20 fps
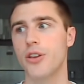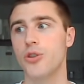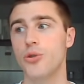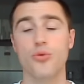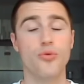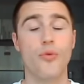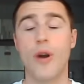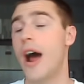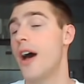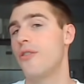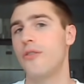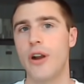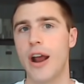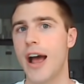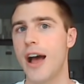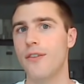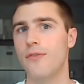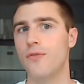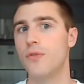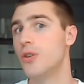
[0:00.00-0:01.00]
you'd rather
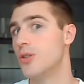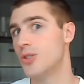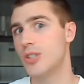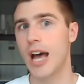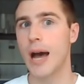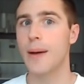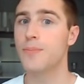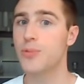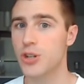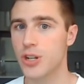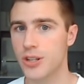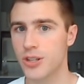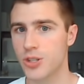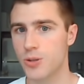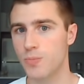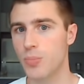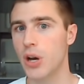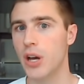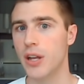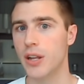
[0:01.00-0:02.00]
have
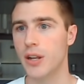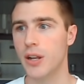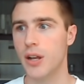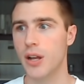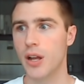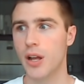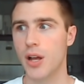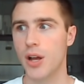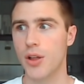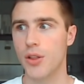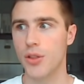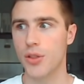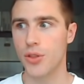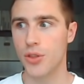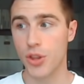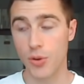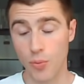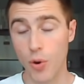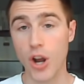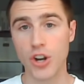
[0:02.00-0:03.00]
receptions, but
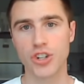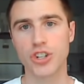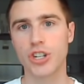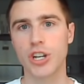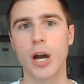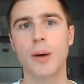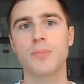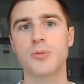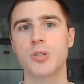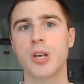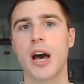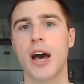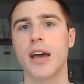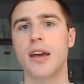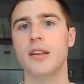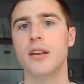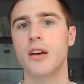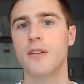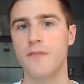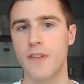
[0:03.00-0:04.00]
the rushing
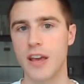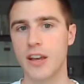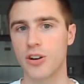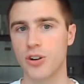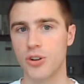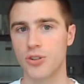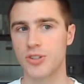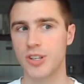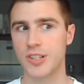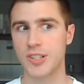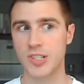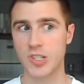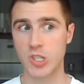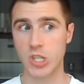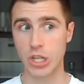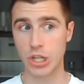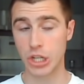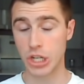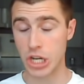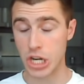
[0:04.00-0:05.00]
upside of Akers is
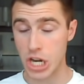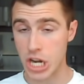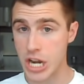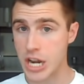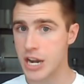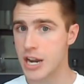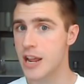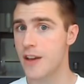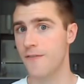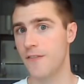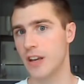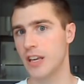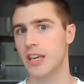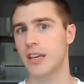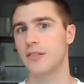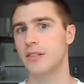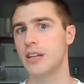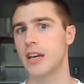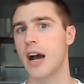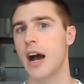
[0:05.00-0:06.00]

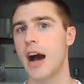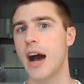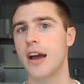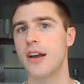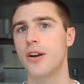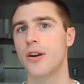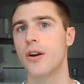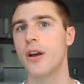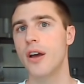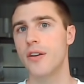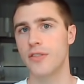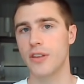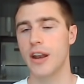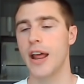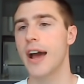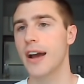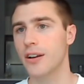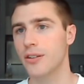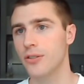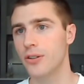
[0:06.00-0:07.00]
significantly higher than
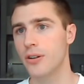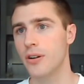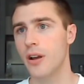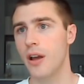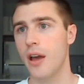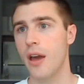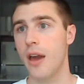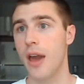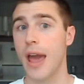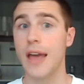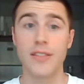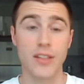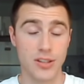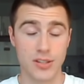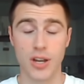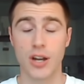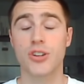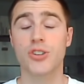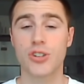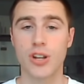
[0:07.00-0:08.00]
Ekeler, and the
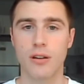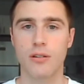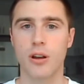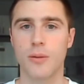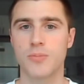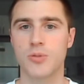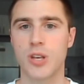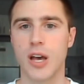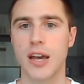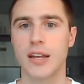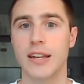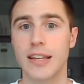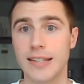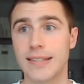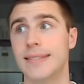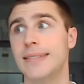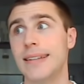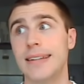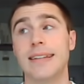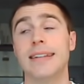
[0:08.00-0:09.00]
touchdown upside is
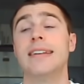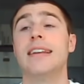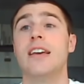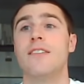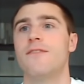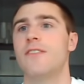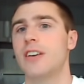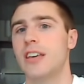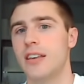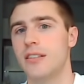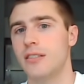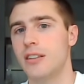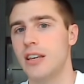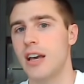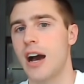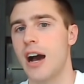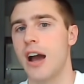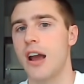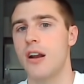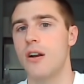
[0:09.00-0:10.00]
significantly
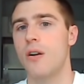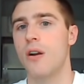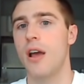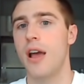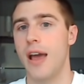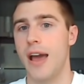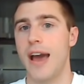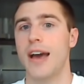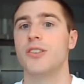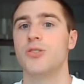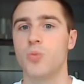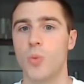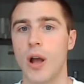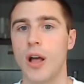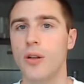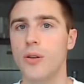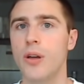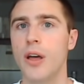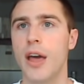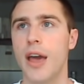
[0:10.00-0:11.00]
higher as
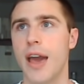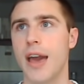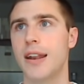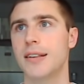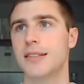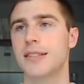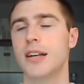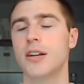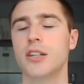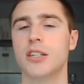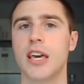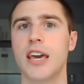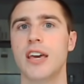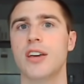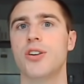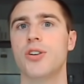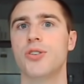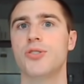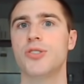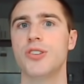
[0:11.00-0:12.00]
well. And it's not like
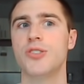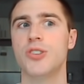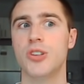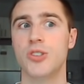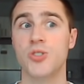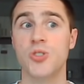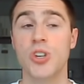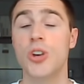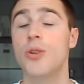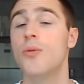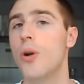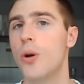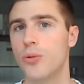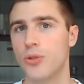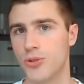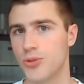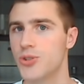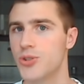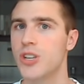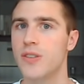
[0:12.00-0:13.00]
Akers is a zero in
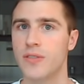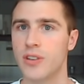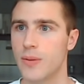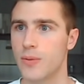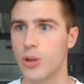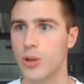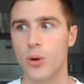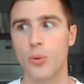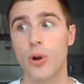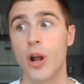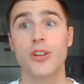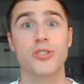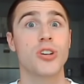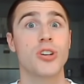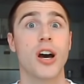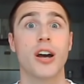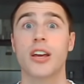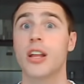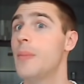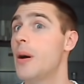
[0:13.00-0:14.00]
the receiving game. You know, we're not
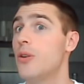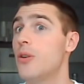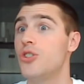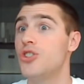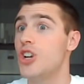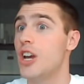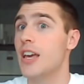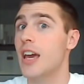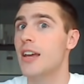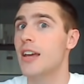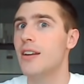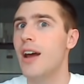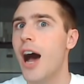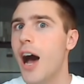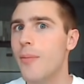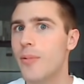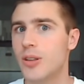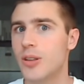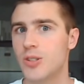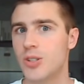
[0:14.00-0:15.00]
talking about J.K.
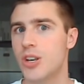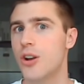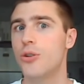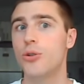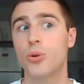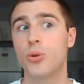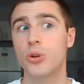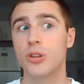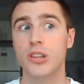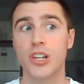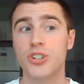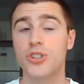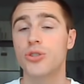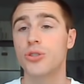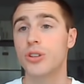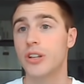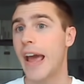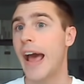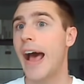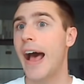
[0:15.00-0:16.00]
Dobbins here. You could
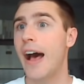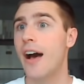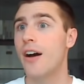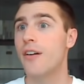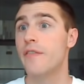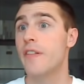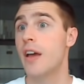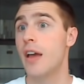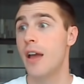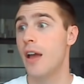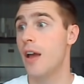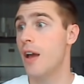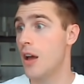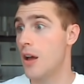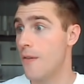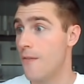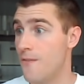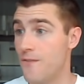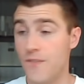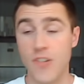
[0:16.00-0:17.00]
literally have
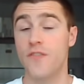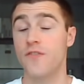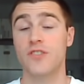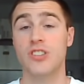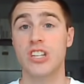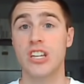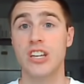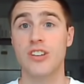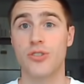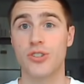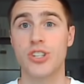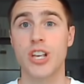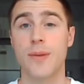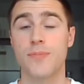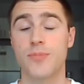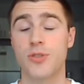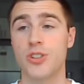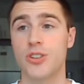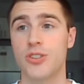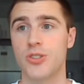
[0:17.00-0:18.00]
15
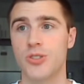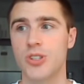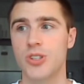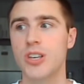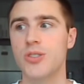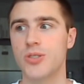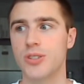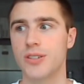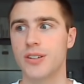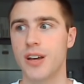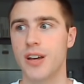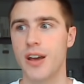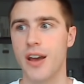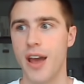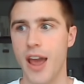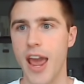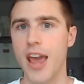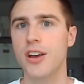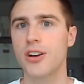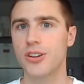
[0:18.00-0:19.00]
receptions on the season.
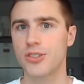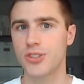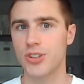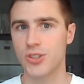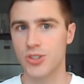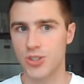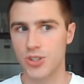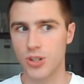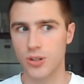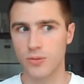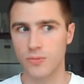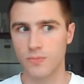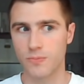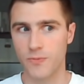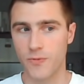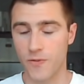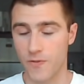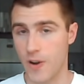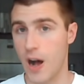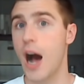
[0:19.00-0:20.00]
Akers is
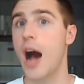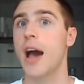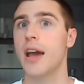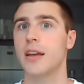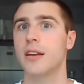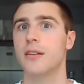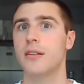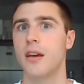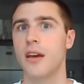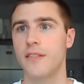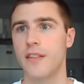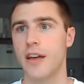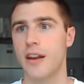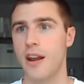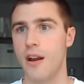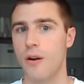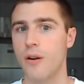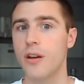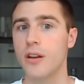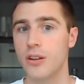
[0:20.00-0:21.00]
still fine in that
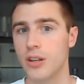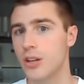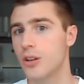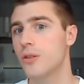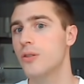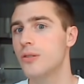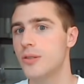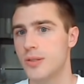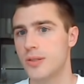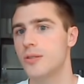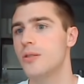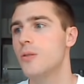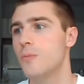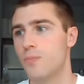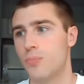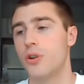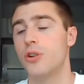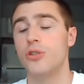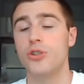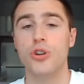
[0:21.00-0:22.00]
area, and he could still
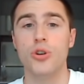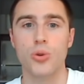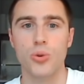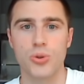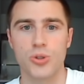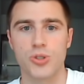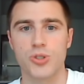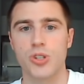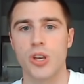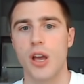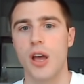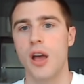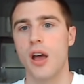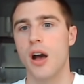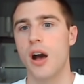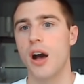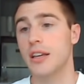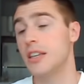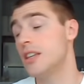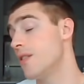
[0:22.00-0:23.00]
produce
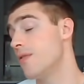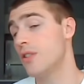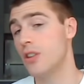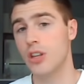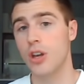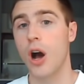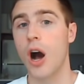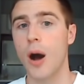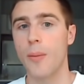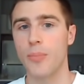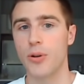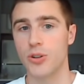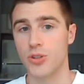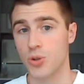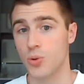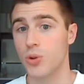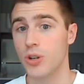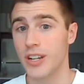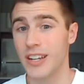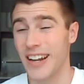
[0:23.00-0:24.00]
given the
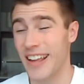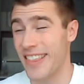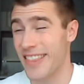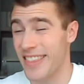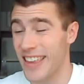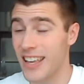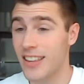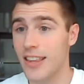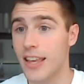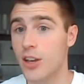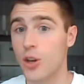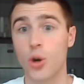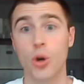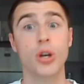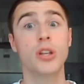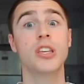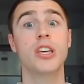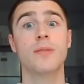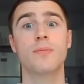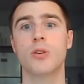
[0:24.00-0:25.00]
opportunity. And I think they
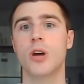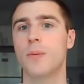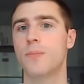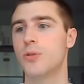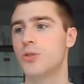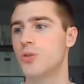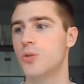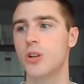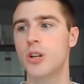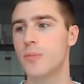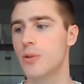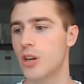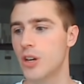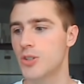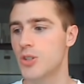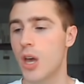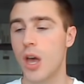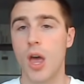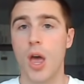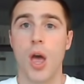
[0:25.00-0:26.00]
could give him the opportunity
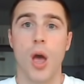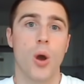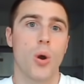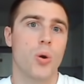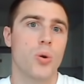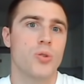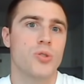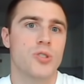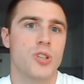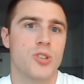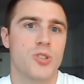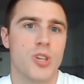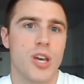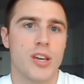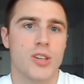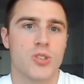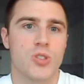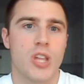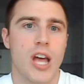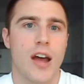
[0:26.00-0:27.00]
because who's to
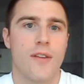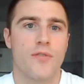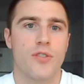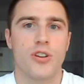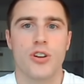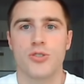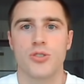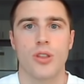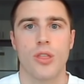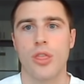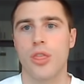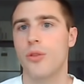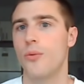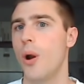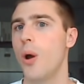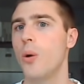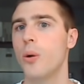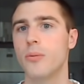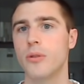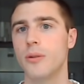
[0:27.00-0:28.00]
say Stafford doesn't
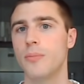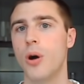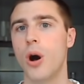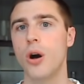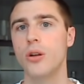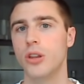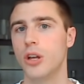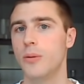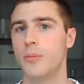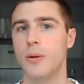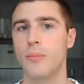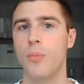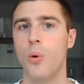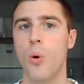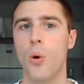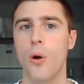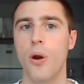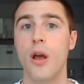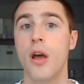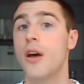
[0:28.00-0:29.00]
throw him the ball a little bit
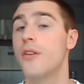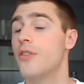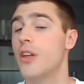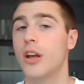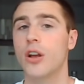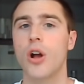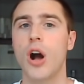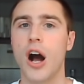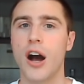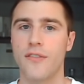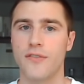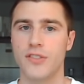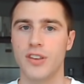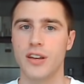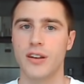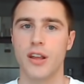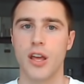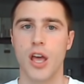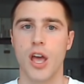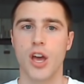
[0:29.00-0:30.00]
more than Goff
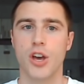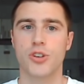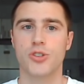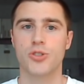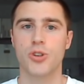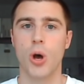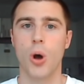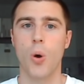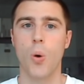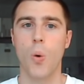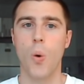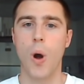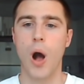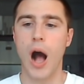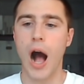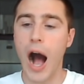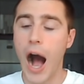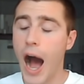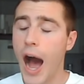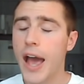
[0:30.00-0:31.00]
did? So
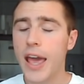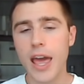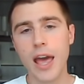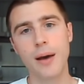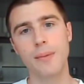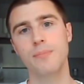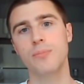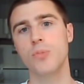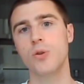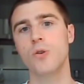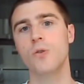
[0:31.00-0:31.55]
I am